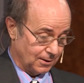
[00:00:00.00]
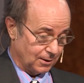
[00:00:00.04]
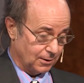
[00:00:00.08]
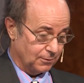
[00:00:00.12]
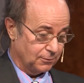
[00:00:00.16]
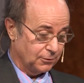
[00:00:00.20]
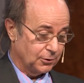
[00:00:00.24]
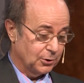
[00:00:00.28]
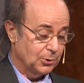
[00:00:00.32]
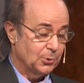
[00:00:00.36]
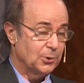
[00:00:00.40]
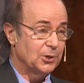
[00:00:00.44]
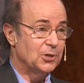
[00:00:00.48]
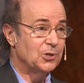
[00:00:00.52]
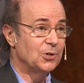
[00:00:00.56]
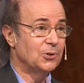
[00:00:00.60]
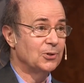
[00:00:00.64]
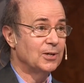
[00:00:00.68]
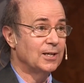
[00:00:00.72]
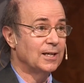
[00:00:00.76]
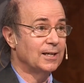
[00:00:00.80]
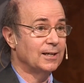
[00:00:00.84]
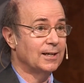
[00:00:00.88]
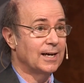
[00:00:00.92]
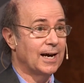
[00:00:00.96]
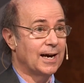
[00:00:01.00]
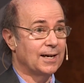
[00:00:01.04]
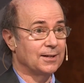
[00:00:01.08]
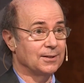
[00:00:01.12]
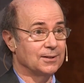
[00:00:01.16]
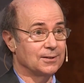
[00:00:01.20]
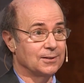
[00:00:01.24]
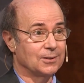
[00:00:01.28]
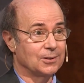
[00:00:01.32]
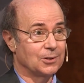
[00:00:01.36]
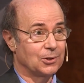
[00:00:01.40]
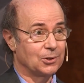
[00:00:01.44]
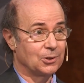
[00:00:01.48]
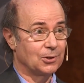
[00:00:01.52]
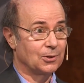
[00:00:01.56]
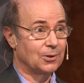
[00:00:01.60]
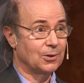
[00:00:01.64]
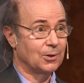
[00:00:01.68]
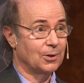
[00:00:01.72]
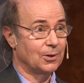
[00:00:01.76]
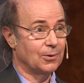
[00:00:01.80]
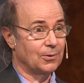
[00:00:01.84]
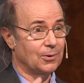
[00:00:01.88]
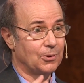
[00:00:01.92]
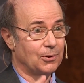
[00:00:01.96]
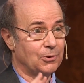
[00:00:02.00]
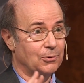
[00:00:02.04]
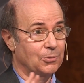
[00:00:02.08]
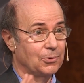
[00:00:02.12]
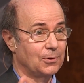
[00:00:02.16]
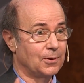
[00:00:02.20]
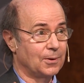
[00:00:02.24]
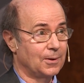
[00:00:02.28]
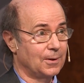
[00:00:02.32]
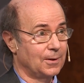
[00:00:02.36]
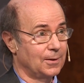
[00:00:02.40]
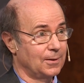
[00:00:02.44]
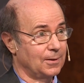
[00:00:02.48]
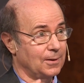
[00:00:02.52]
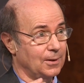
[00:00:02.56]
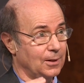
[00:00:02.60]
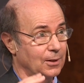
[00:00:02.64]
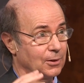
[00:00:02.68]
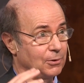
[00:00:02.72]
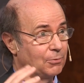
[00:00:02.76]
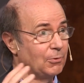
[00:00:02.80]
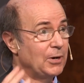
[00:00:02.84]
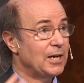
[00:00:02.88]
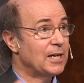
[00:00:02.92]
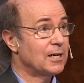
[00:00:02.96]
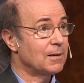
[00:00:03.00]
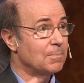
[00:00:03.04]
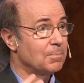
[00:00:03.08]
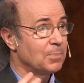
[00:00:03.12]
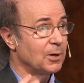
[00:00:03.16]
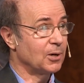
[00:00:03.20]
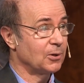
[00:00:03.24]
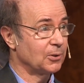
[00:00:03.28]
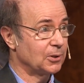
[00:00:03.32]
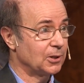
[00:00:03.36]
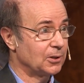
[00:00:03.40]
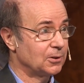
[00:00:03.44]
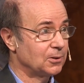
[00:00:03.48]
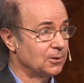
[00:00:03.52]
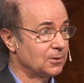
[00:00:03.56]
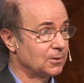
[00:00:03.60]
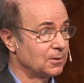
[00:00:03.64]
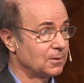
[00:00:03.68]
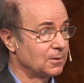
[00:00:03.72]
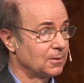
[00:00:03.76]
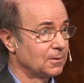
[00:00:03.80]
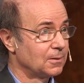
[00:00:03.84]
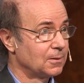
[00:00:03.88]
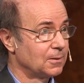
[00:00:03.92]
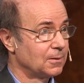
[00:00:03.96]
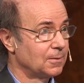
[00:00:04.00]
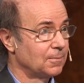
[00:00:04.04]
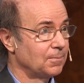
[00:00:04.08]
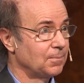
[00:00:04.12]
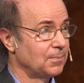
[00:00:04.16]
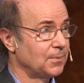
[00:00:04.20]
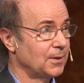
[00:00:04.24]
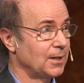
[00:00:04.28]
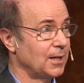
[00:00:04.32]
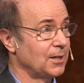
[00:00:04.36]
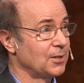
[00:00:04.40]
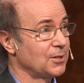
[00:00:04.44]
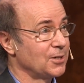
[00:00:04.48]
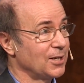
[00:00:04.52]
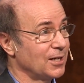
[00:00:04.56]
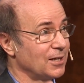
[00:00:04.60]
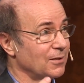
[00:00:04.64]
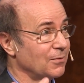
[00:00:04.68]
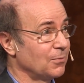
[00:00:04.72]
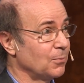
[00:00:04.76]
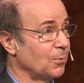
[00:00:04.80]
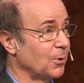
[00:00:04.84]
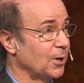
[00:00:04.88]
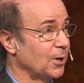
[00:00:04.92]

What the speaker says: The fluid you need has three components. Instead of